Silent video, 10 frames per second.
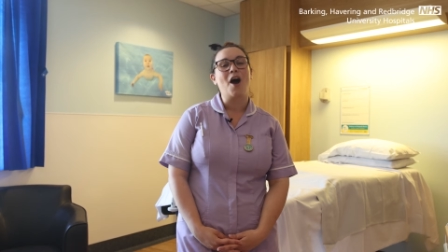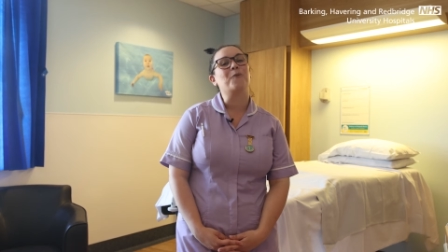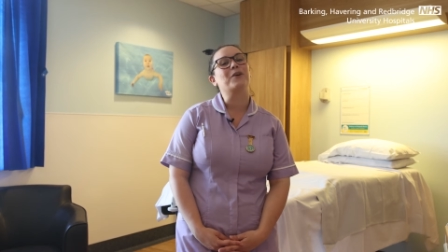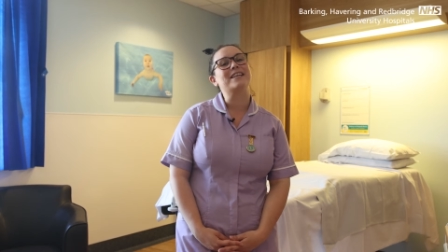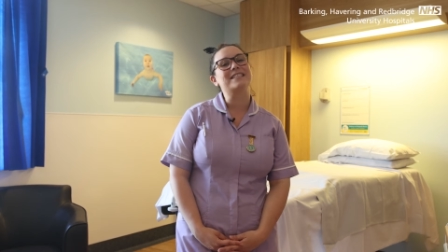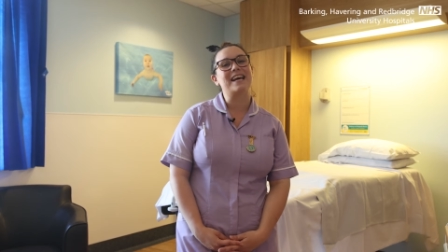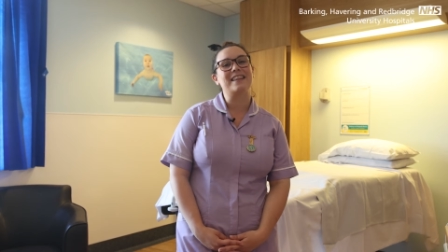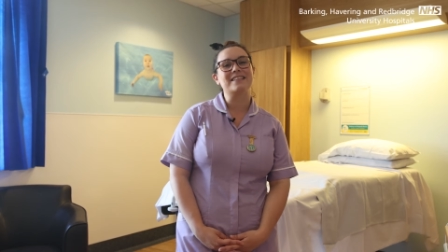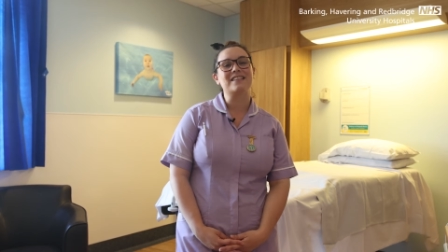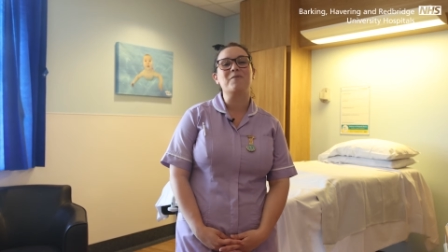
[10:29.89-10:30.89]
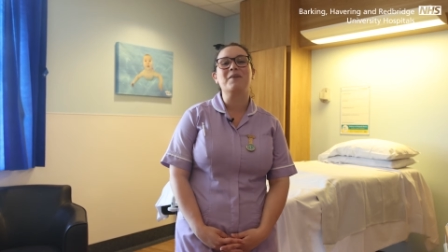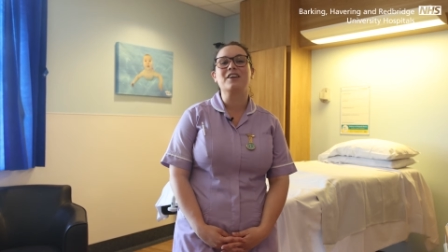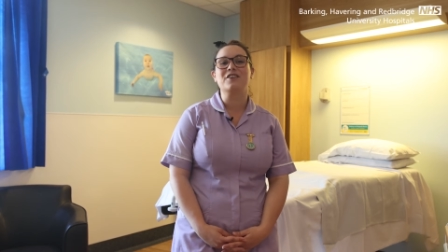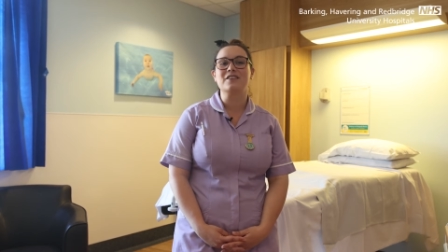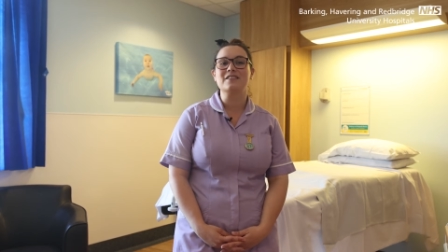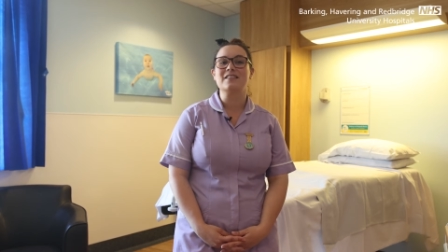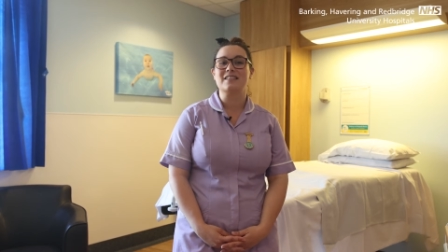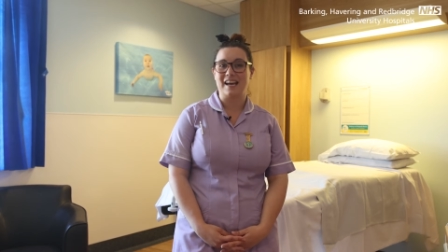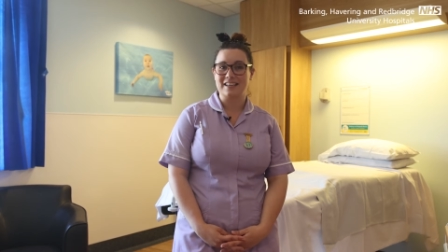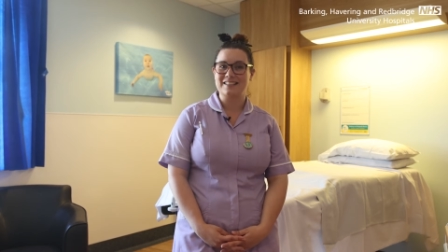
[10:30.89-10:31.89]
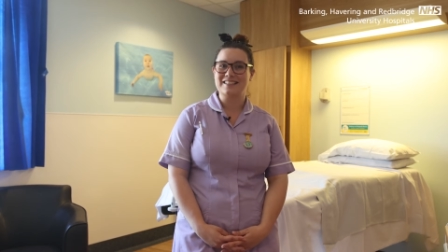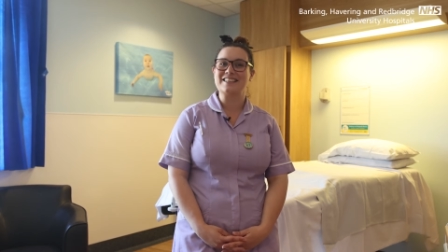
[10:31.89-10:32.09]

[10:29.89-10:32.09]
And when I say this, I mean good sex,